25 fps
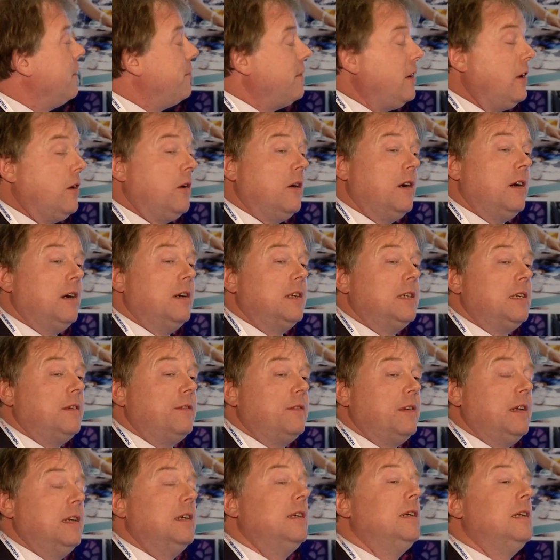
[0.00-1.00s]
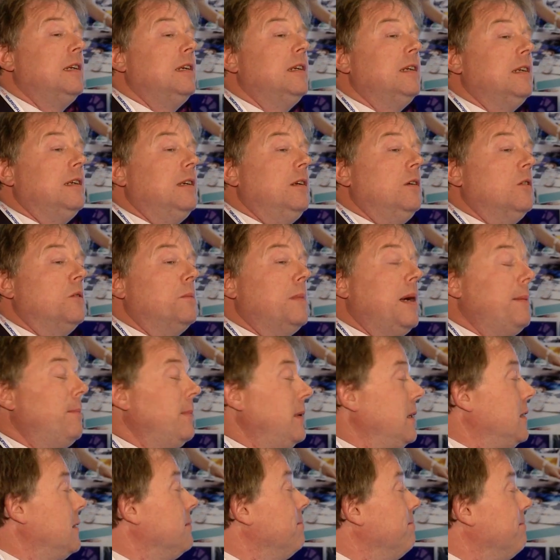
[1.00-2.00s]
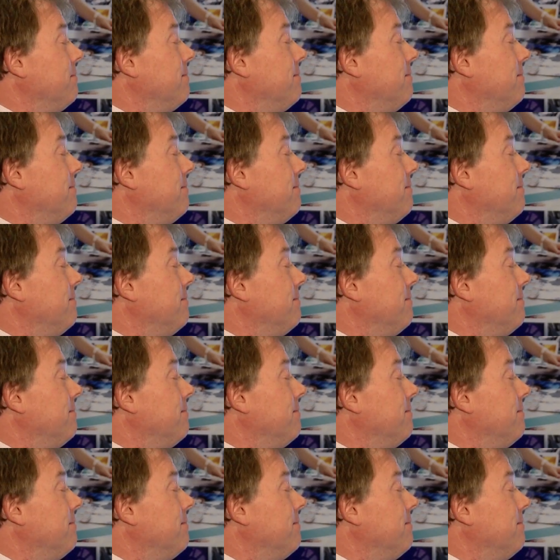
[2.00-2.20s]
life a lot harder for your members.